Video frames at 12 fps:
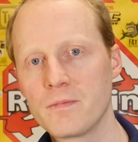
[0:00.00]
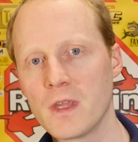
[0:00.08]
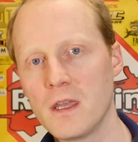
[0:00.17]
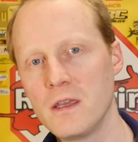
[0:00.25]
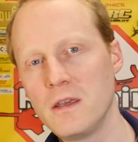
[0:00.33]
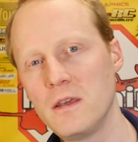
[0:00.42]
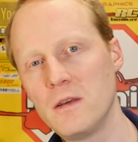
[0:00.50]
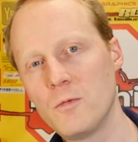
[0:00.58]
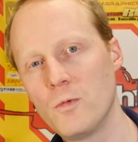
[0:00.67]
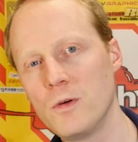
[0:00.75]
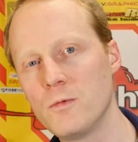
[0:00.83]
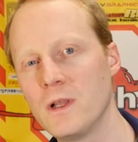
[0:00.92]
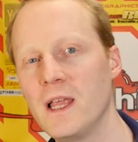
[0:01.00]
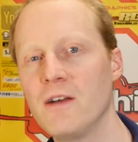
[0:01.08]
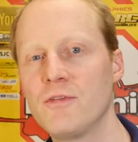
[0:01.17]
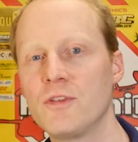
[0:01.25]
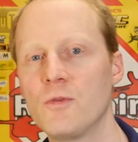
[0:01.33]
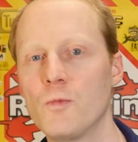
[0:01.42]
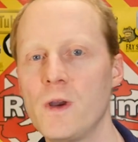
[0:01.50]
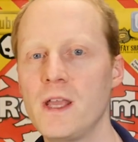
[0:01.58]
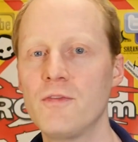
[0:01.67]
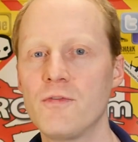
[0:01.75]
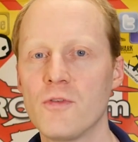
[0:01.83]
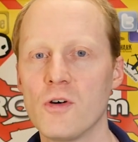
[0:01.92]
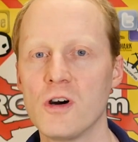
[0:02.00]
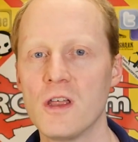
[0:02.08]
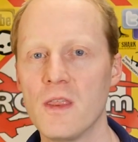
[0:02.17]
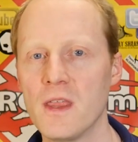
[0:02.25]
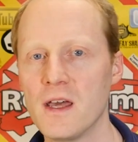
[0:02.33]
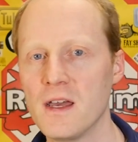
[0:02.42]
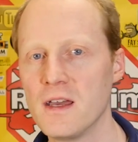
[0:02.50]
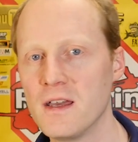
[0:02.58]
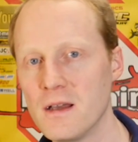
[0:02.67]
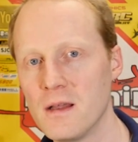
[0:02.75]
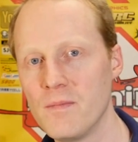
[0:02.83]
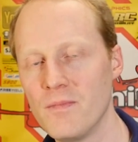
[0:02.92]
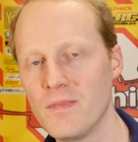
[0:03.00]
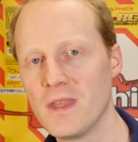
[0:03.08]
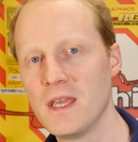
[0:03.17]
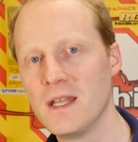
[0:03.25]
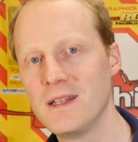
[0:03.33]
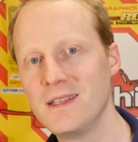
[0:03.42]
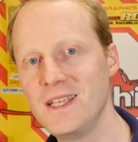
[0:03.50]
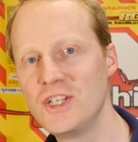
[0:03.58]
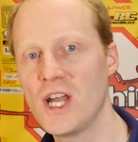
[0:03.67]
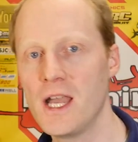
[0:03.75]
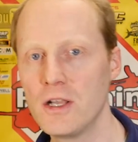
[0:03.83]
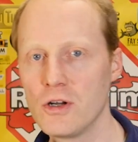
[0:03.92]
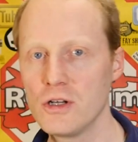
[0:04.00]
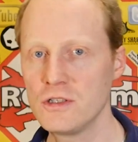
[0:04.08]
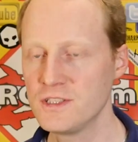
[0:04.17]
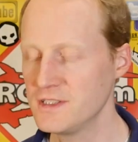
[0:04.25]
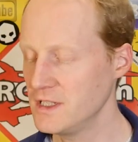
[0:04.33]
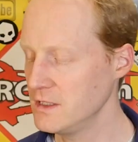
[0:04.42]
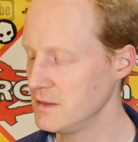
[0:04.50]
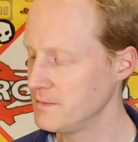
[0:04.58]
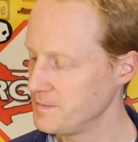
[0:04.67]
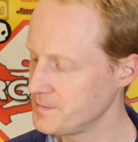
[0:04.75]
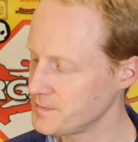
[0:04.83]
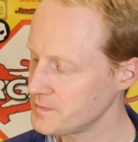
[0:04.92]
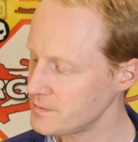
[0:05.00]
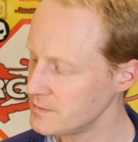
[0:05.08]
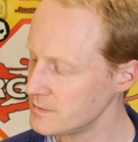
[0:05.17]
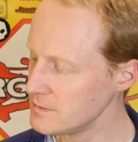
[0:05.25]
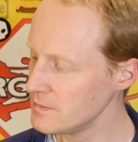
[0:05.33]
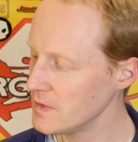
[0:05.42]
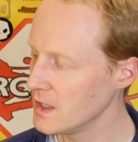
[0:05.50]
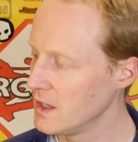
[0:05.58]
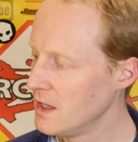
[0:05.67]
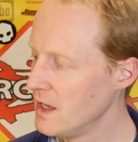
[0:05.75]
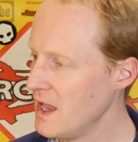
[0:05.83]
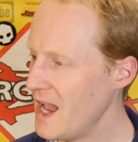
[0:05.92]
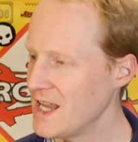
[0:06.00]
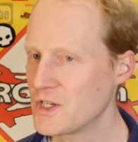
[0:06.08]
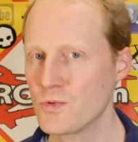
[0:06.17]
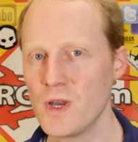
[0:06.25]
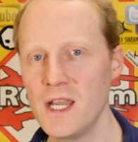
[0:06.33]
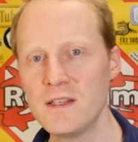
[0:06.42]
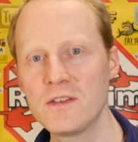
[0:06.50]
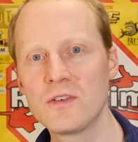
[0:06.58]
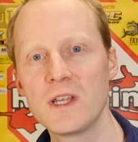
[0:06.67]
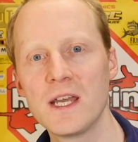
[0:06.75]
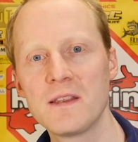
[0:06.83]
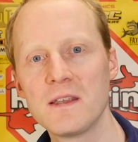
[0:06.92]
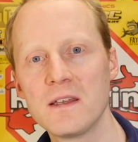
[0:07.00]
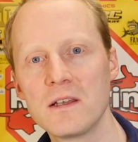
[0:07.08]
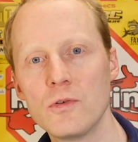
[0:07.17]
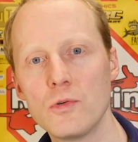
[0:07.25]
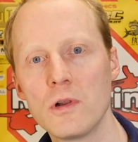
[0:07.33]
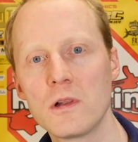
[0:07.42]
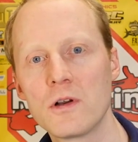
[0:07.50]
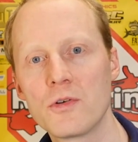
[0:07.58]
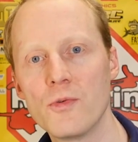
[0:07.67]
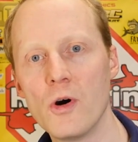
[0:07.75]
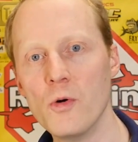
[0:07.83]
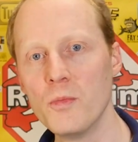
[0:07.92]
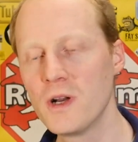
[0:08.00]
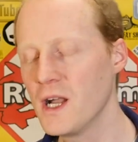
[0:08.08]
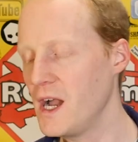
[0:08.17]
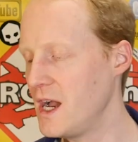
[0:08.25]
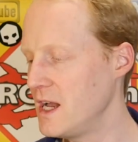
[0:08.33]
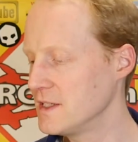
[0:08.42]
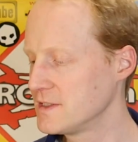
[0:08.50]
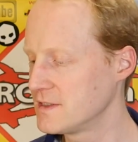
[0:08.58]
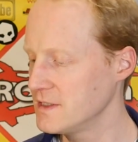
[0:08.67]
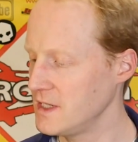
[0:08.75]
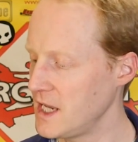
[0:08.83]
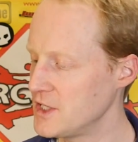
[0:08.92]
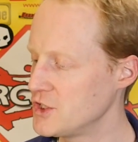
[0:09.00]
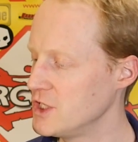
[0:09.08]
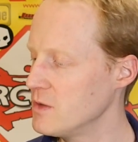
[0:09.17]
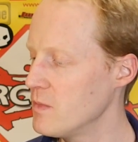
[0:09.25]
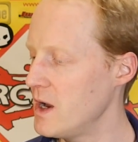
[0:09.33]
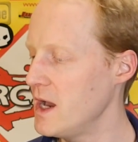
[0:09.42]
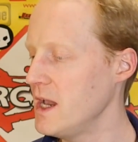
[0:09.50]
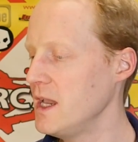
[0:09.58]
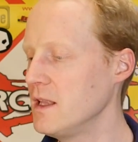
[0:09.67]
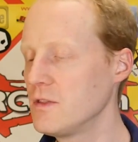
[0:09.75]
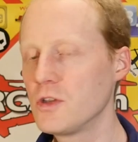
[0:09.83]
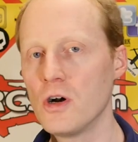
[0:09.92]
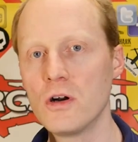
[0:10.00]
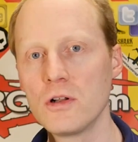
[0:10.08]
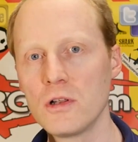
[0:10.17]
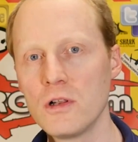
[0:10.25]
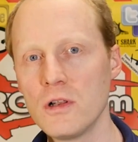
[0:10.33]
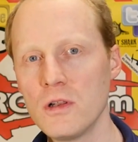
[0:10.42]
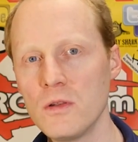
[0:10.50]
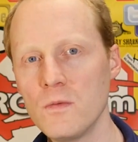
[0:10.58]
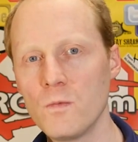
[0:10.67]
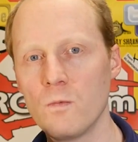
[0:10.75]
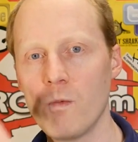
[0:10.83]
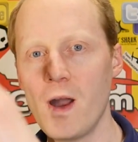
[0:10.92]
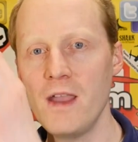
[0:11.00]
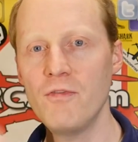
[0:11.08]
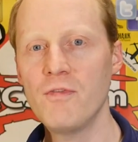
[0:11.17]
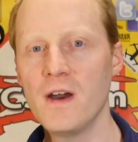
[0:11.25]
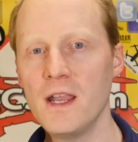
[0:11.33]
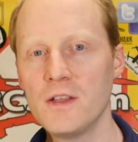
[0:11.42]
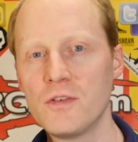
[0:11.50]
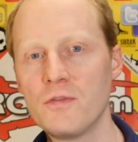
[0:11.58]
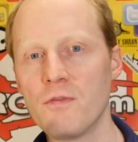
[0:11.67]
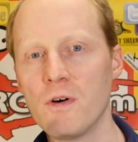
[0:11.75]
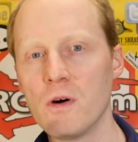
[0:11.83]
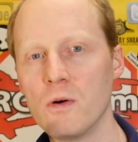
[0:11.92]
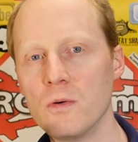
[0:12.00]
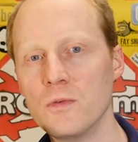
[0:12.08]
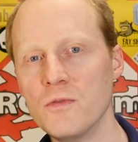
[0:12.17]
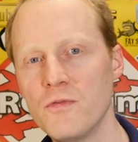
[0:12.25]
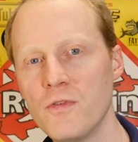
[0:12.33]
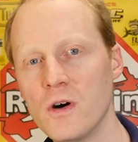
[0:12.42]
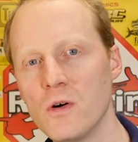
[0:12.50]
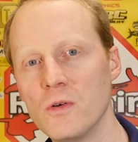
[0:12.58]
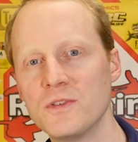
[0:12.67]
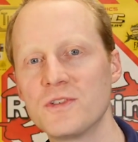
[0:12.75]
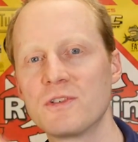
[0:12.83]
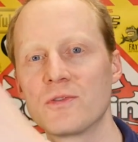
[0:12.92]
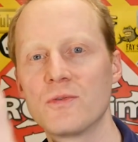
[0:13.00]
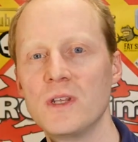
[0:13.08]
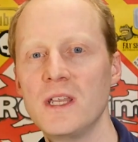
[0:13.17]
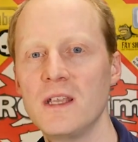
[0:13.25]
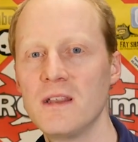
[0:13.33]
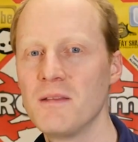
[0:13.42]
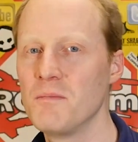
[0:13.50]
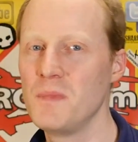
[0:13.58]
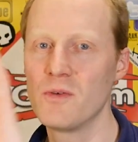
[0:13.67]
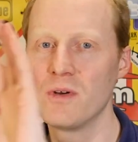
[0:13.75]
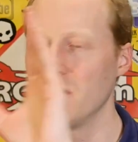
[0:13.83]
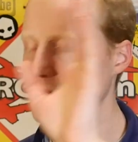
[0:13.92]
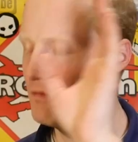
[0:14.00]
We will have to wait for the DJI goggles then. I tried to get a Google Chromecast HDMI dongle, Wi-Fi to phone, phone screen, mirror.